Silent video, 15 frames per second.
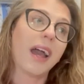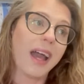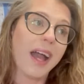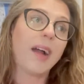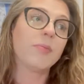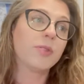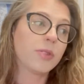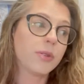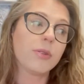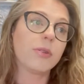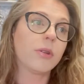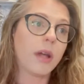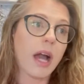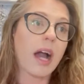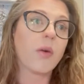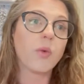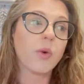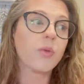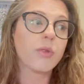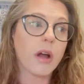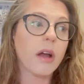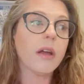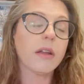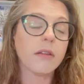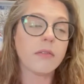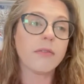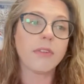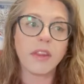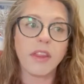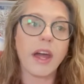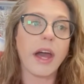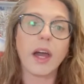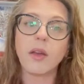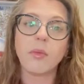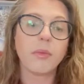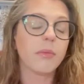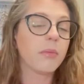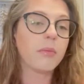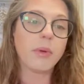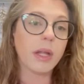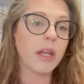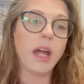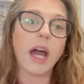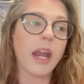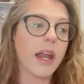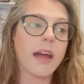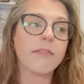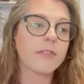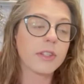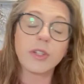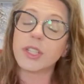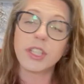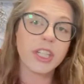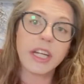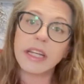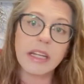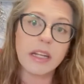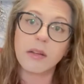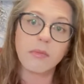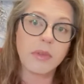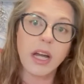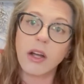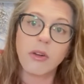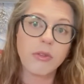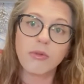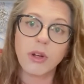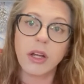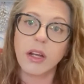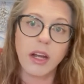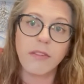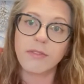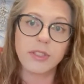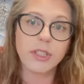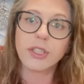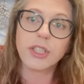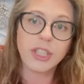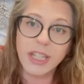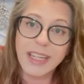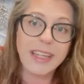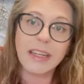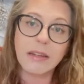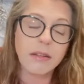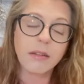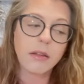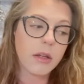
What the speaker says: Absolutely, I will run for that, but not after a chicken. I'm not going to run after a chicken.